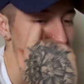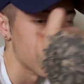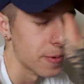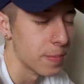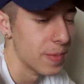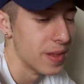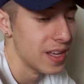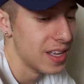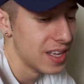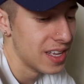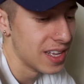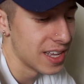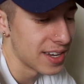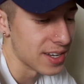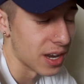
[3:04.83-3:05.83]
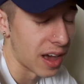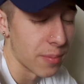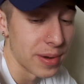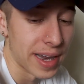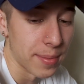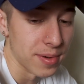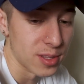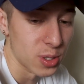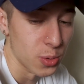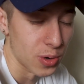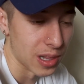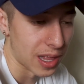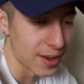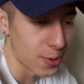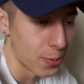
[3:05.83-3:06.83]
I've been able to do it a
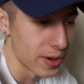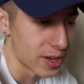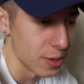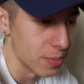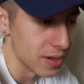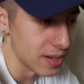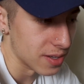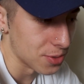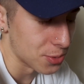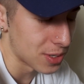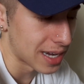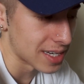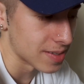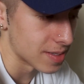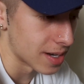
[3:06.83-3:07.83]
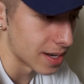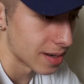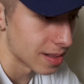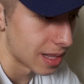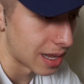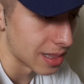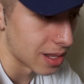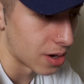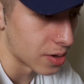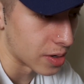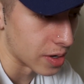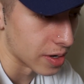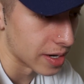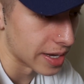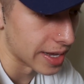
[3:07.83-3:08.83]
lot quicker, but you guys have done it a lot
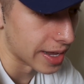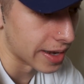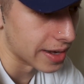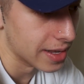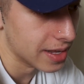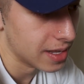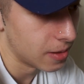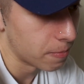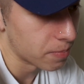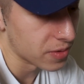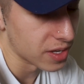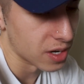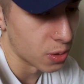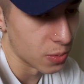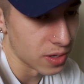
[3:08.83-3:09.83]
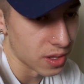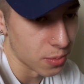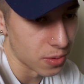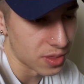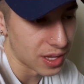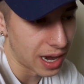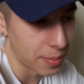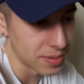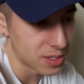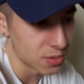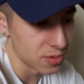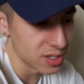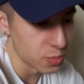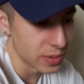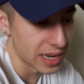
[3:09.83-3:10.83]
longer. And, with the
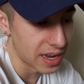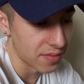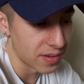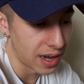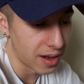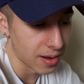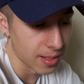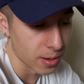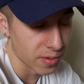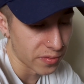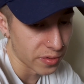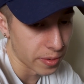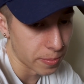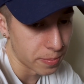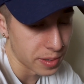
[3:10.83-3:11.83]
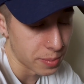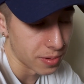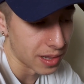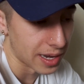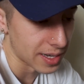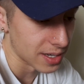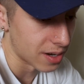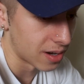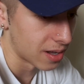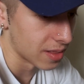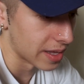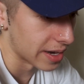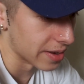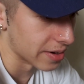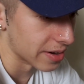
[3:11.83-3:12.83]
opportunities we have now to learn from people like y'all
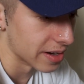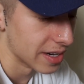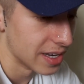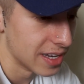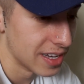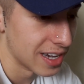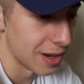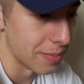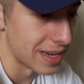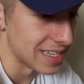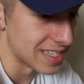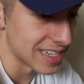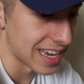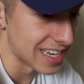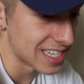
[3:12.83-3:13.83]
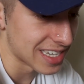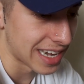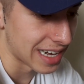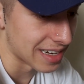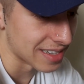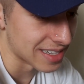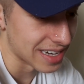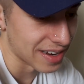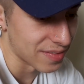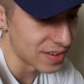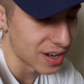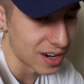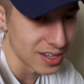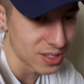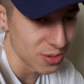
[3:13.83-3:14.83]
that are amazing educators and have
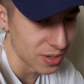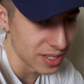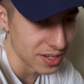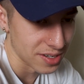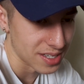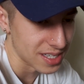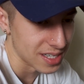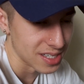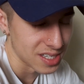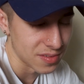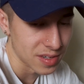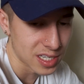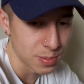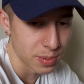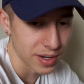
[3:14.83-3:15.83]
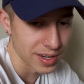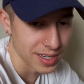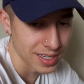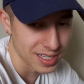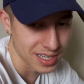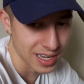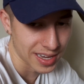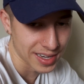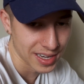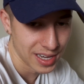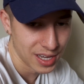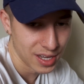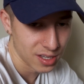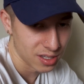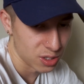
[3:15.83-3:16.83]
gone through the years and years of experience, like,
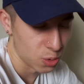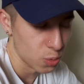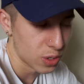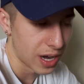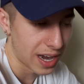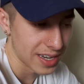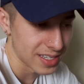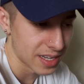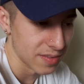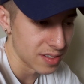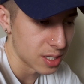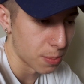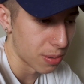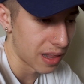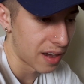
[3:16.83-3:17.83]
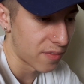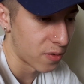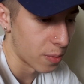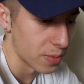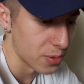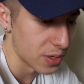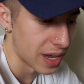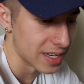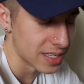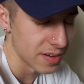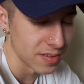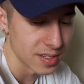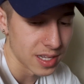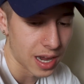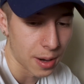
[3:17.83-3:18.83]
you guys give us the platform, you guys give
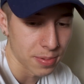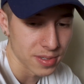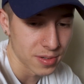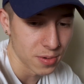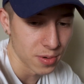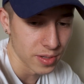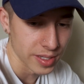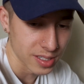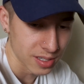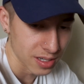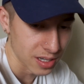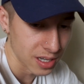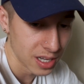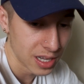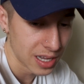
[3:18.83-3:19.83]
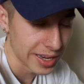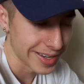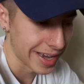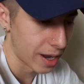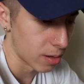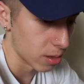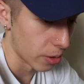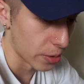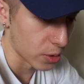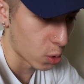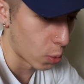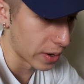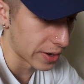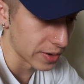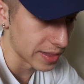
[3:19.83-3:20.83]
us the opportunity to now learn
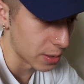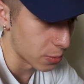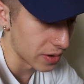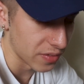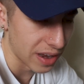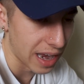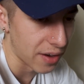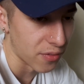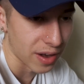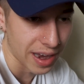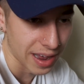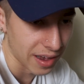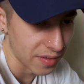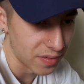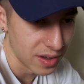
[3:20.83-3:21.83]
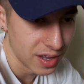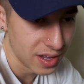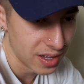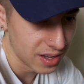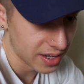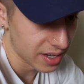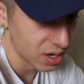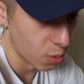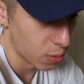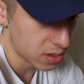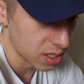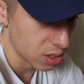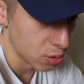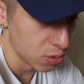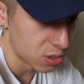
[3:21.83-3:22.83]
quicker than we've ever have. With
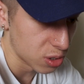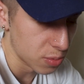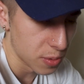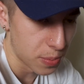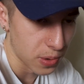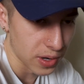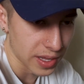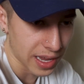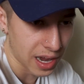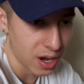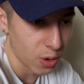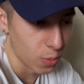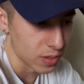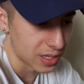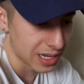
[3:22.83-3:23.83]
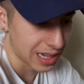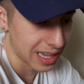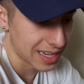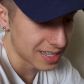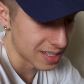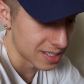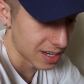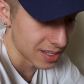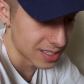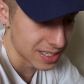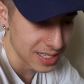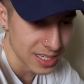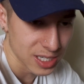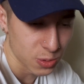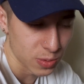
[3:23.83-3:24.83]
the YouTube you're putting out, with the classes y'all
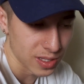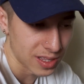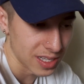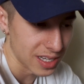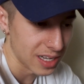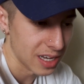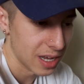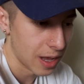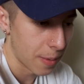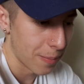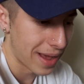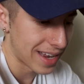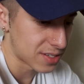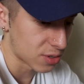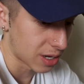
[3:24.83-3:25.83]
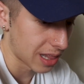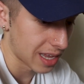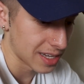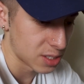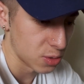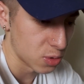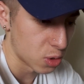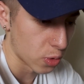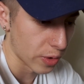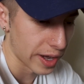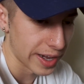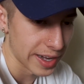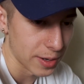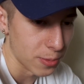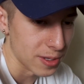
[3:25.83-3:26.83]
teach, with the master class you
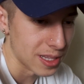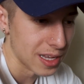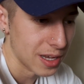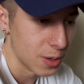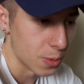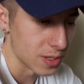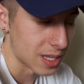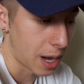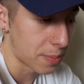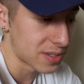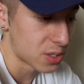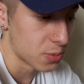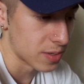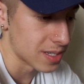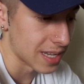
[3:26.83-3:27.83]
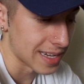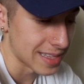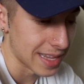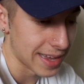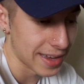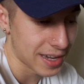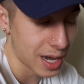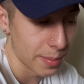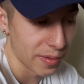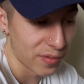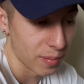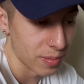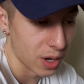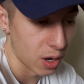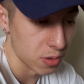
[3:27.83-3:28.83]
created, with opportunities like that coming
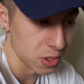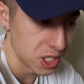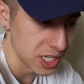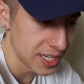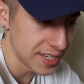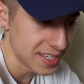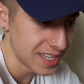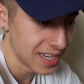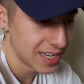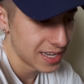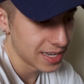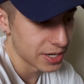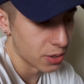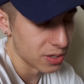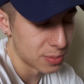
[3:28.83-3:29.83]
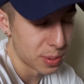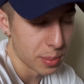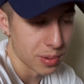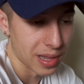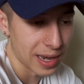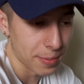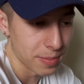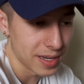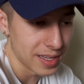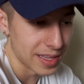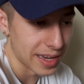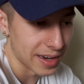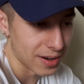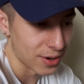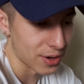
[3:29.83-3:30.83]
from the OGs, it's people like me
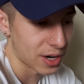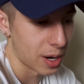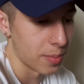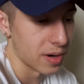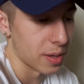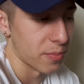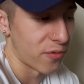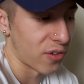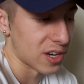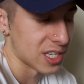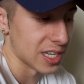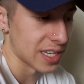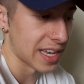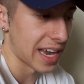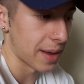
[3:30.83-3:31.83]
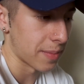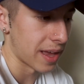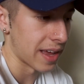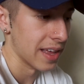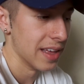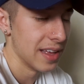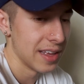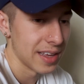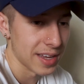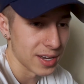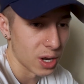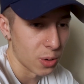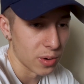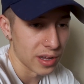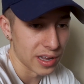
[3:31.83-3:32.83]
that are coming up fresh in the game that,
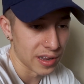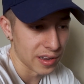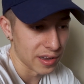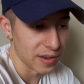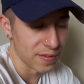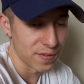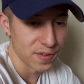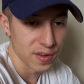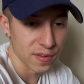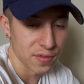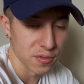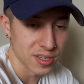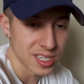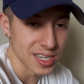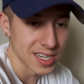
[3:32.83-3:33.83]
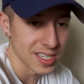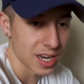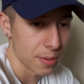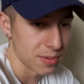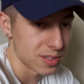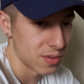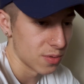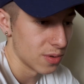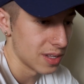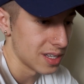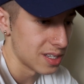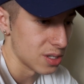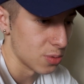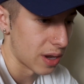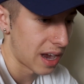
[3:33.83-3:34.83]
if you see these
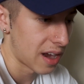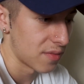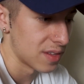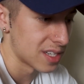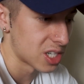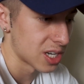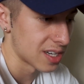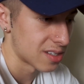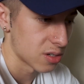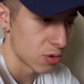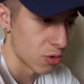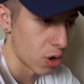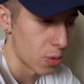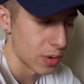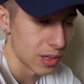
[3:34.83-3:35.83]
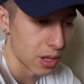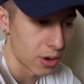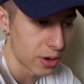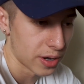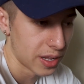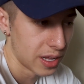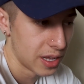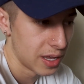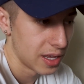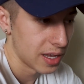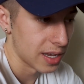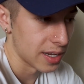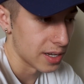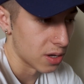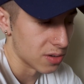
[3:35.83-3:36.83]
opportunities and you have this chance to grow and learn,
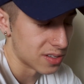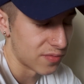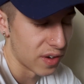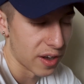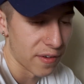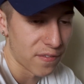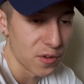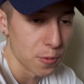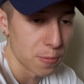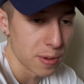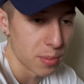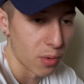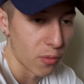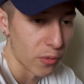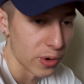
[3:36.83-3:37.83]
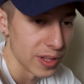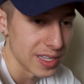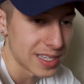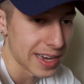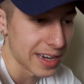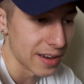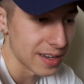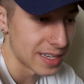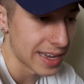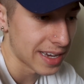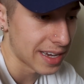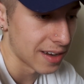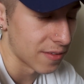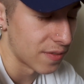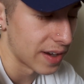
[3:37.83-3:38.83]
it's very few people really take
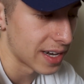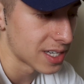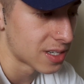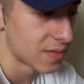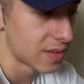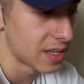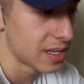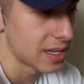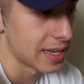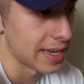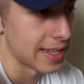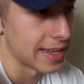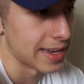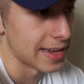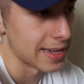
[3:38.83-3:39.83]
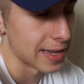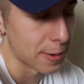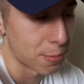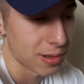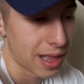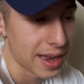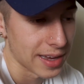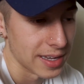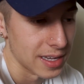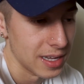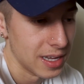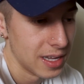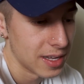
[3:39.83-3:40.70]
advantage of it and they apply it.